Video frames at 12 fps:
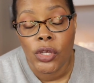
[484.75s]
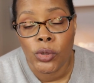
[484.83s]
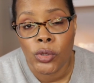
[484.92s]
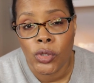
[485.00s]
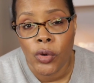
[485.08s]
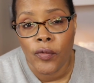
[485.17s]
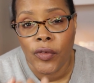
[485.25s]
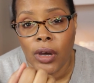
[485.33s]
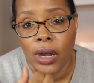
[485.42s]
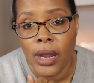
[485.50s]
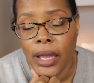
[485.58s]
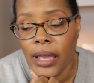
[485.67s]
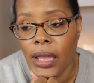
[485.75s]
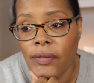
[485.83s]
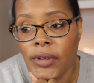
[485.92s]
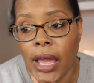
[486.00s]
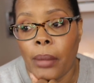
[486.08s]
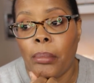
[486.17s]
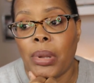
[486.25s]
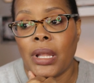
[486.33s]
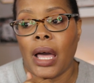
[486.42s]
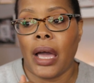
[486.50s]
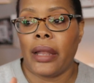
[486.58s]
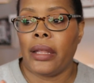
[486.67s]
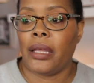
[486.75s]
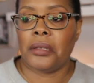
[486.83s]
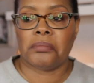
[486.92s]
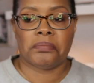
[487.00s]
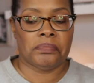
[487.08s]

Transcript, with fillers: So far, I have not blotted